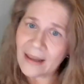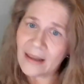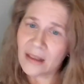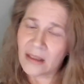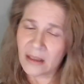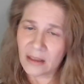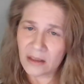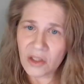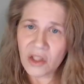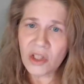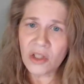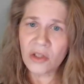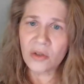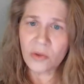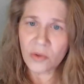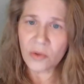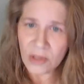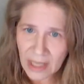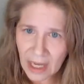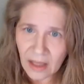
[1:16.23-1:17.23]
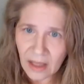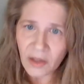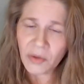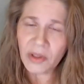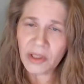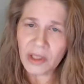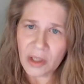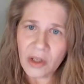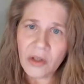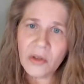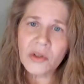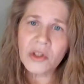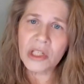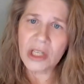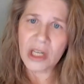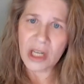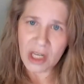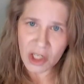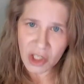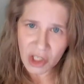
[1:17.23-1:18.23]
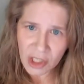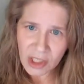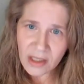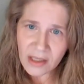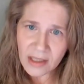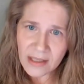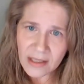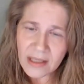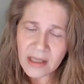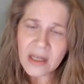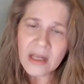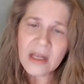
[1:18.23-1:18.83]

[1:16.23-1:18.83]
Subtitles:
into salary negotiations.